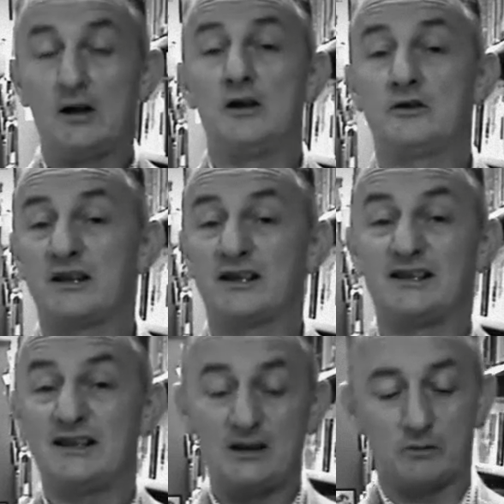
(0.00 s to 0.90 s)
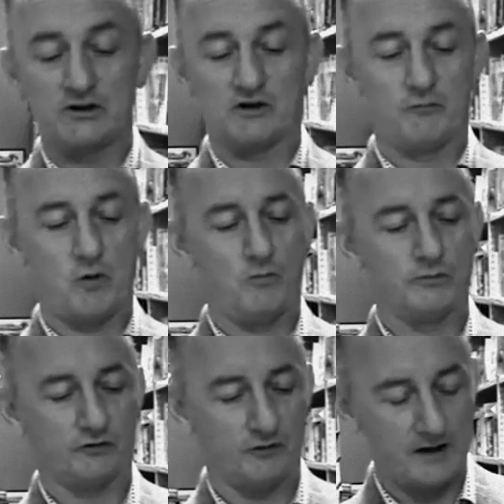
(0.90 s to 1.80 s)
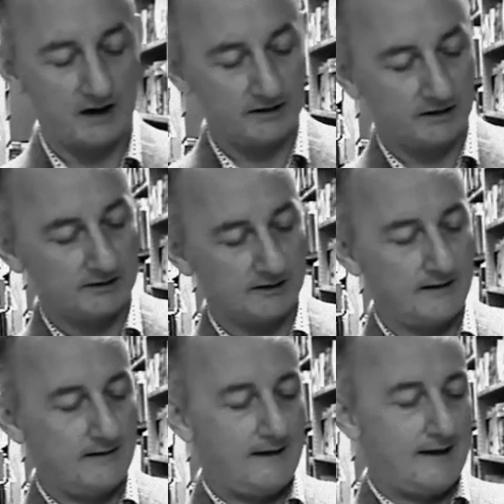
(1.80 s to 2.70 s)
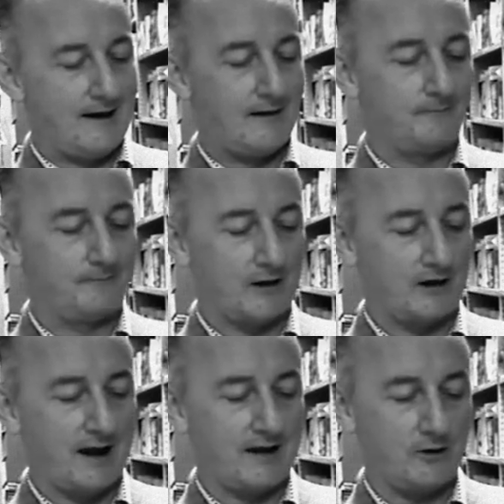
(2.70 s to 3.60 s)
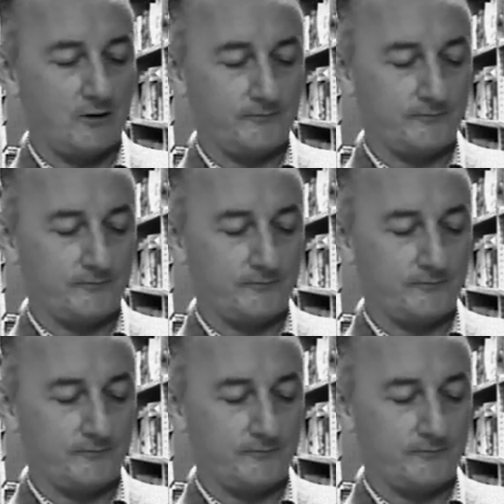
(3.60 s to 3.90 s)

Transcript: So that's a sequence of poems from there, you can see, or haiku.